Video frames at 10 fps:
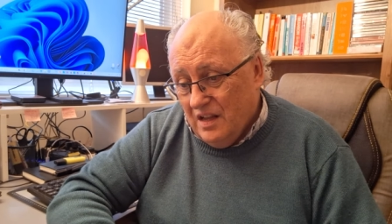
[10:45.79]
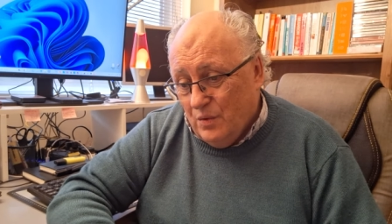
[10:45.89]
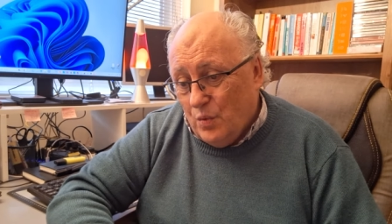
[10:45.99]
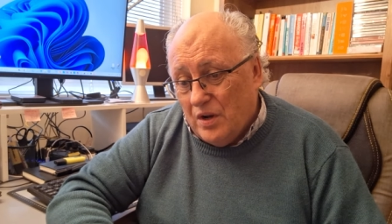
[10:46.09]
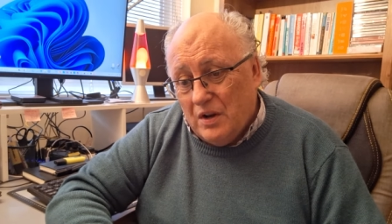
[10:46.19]

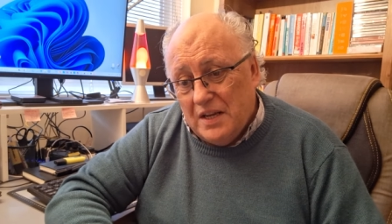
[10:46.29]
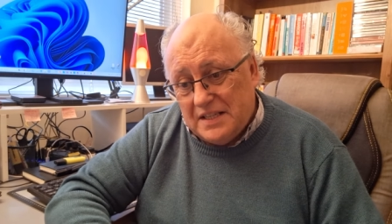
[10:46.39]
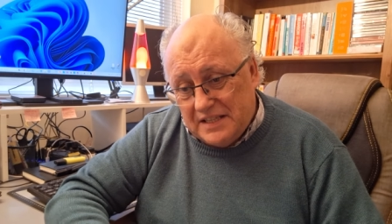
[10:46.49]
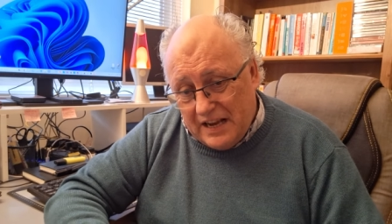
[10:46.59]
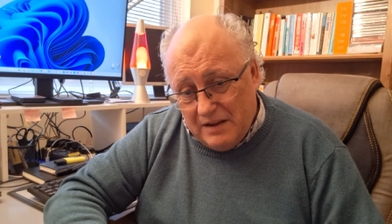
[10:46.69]
what I'd like to
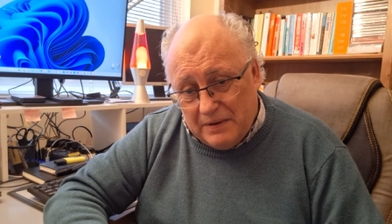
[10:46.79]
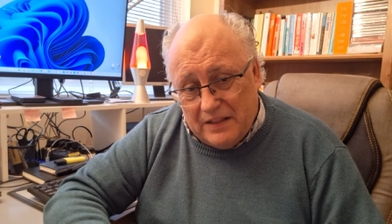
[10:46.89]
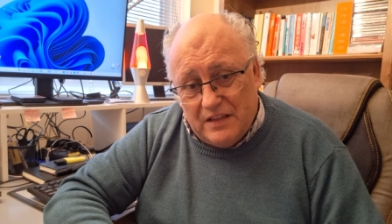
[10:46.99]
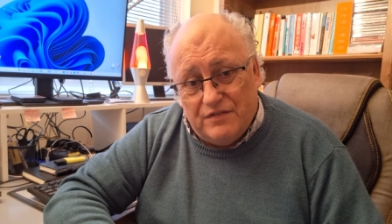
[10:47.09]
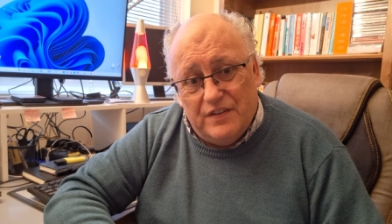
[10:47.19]
say
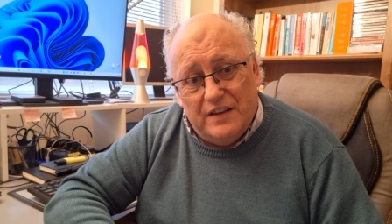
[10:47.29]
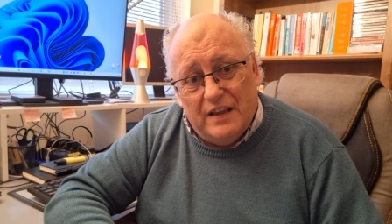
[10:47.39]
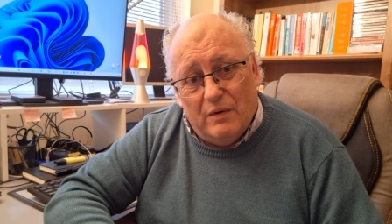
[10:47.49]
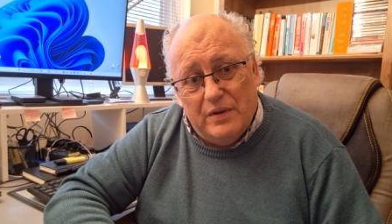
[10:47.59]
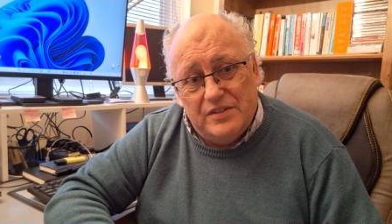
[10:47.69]
about this
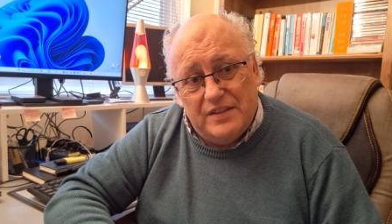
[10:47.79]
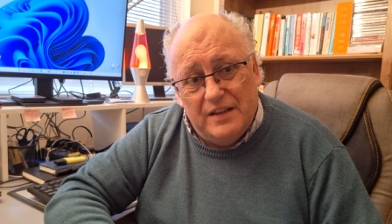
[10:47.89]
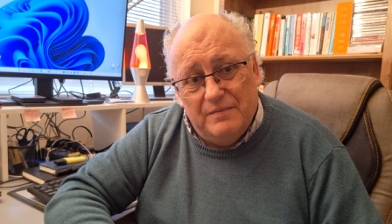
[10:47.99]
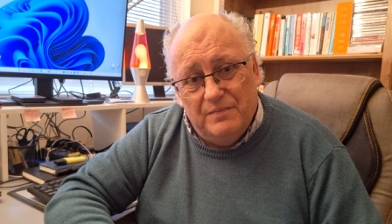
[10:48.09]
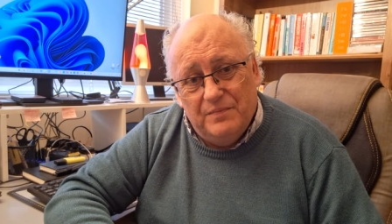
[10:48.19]
video is
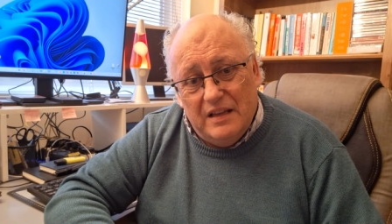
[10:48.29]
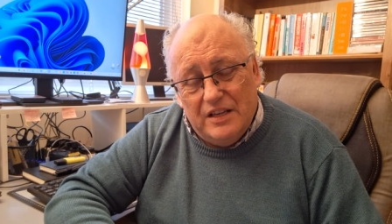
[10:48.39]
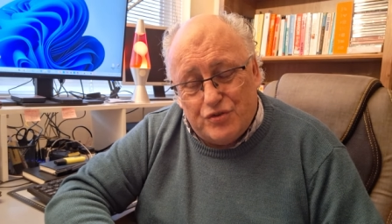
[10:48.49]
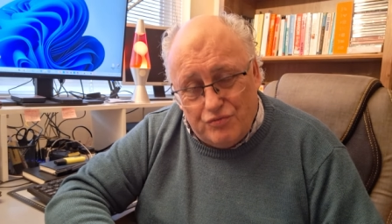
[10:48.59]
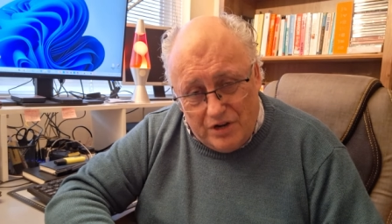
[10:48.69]
that
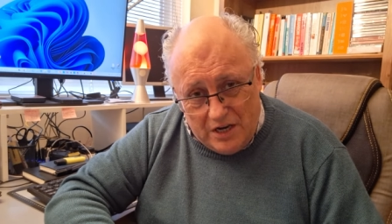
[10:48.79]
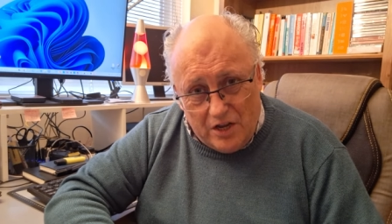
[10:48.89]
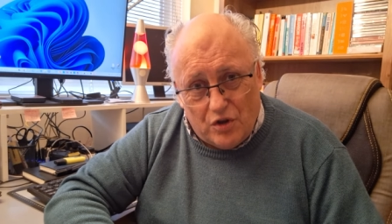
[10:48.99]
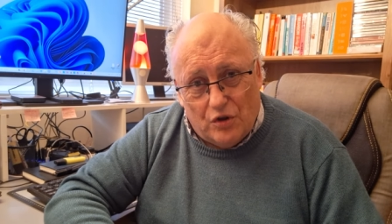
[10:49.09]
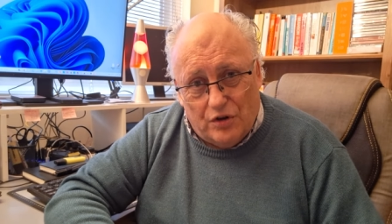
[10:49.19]
it's really
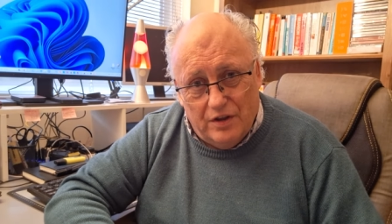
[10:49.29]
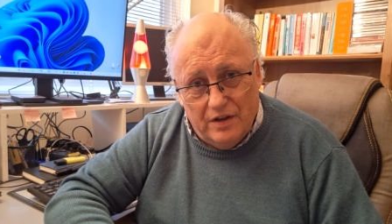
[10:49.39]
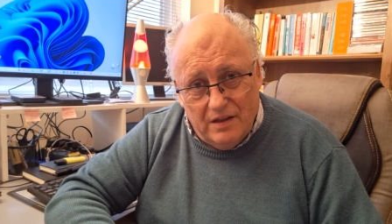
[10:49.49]
good,